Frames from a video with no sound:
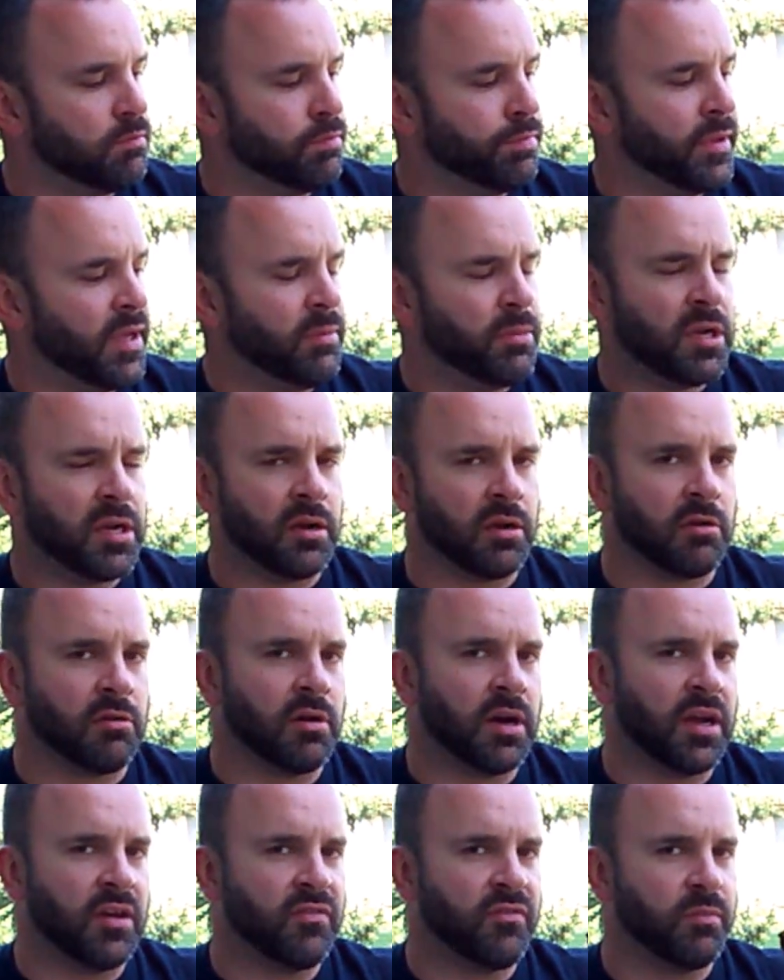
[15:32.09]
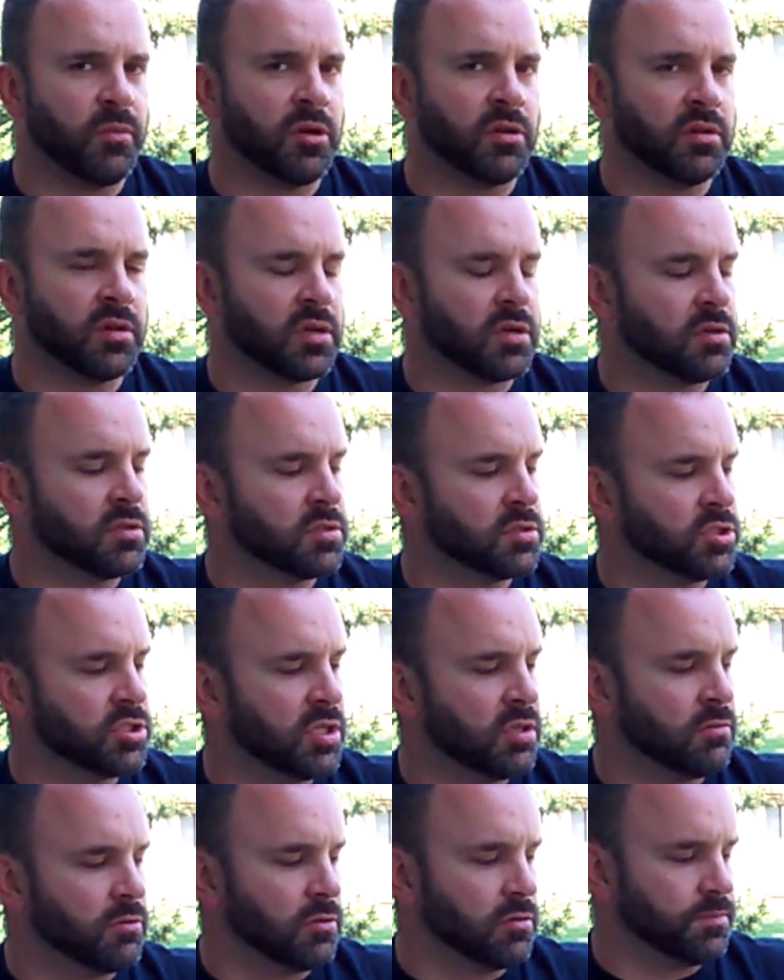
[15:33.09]
Blame it on craft malt liquor in
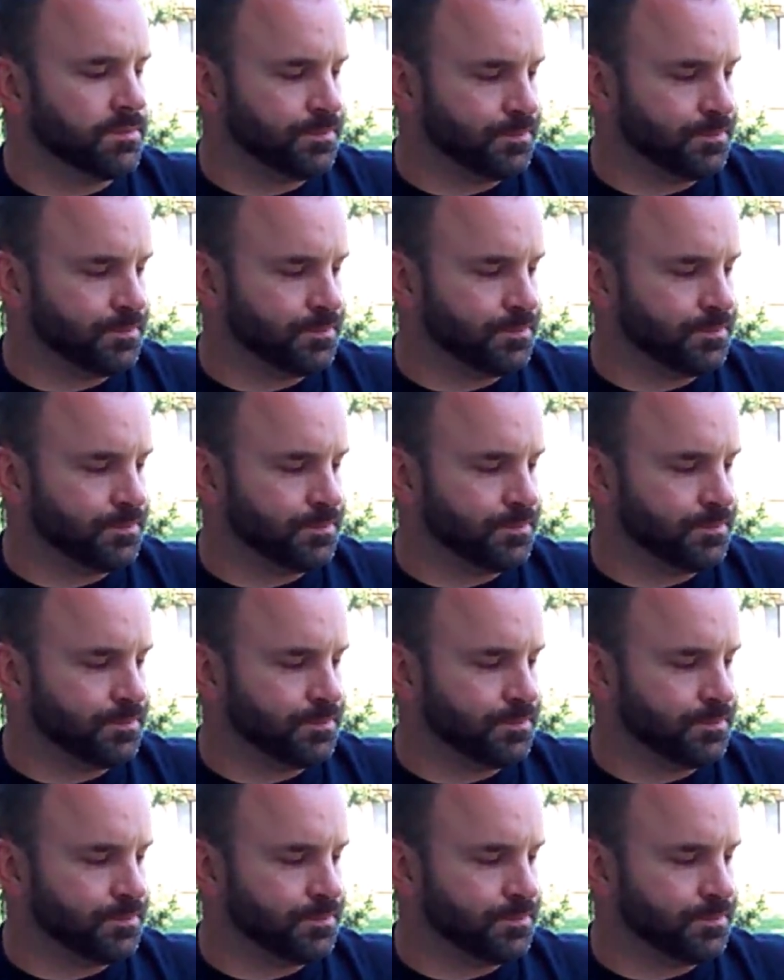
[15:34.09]
general.